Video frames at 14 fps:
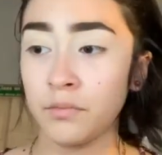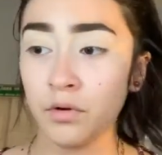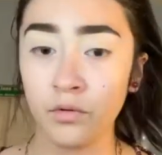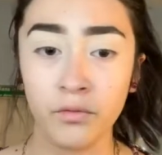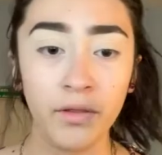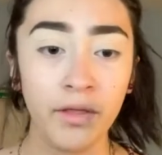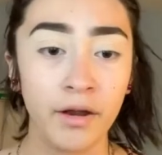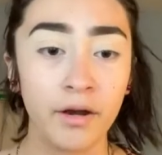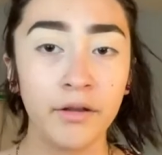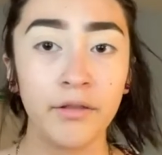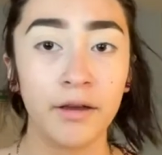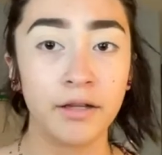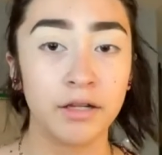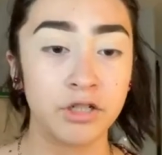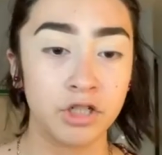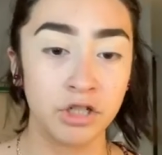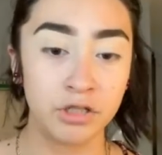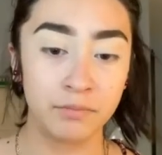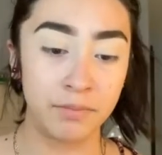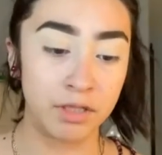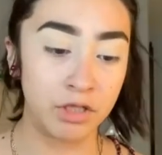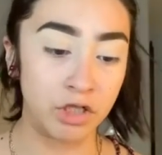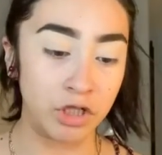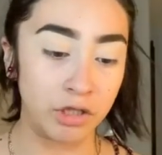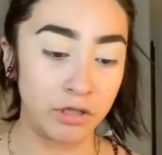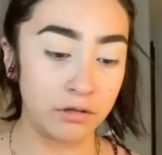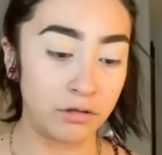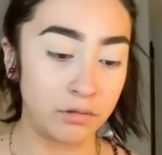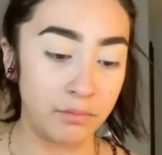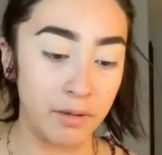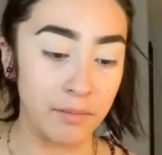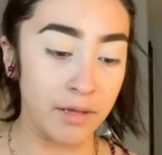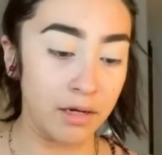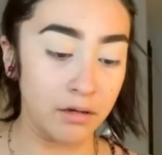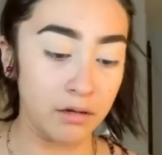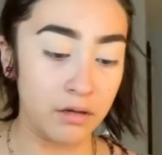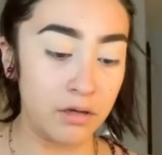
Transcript: over there that has just been chilling on my bed.